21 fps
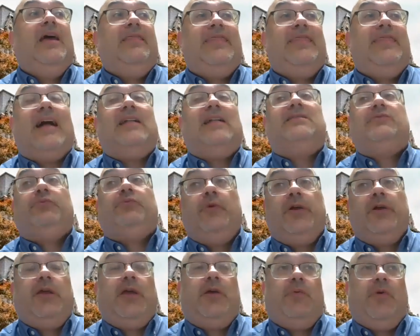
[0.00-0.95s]
That's
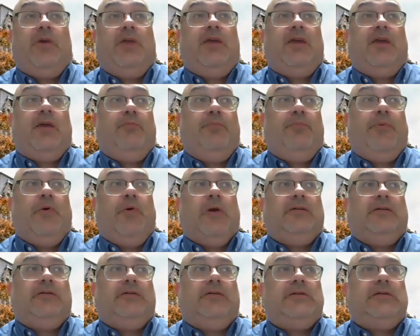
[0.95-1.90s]
really, really
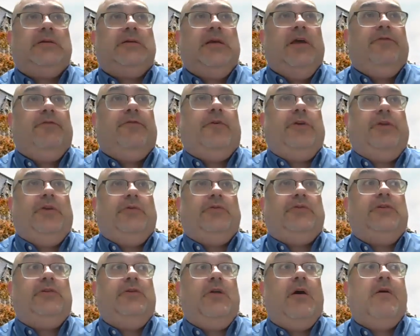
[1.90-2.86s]
important for you
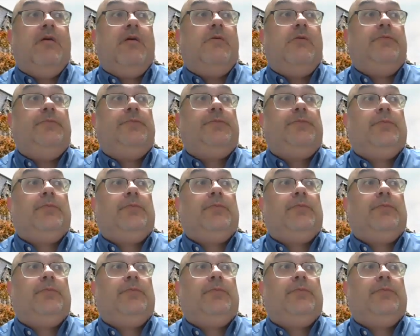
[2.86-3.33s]
to know.